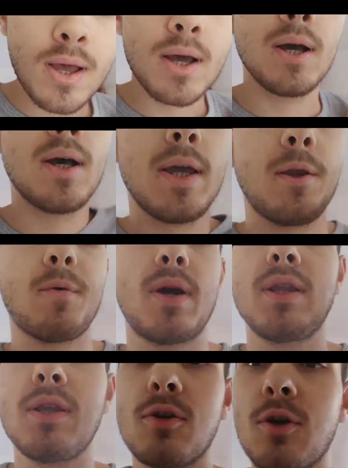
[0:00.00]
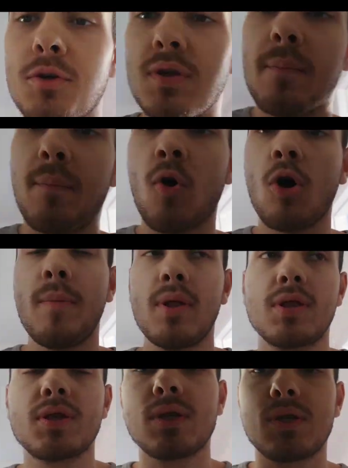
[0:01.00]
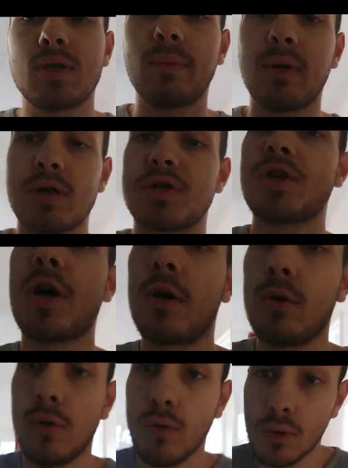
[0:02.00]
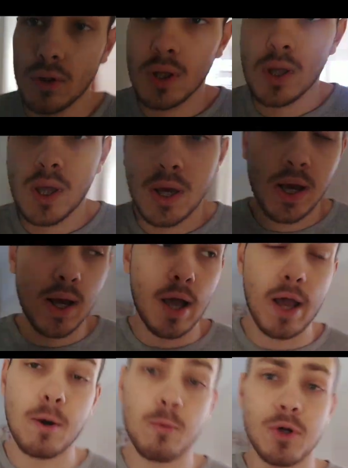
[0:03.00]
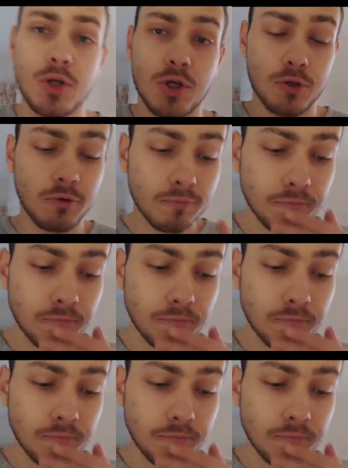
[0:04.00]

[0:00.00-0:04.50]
Anyway, I need to go to the appointment, so I'm going to cycle, which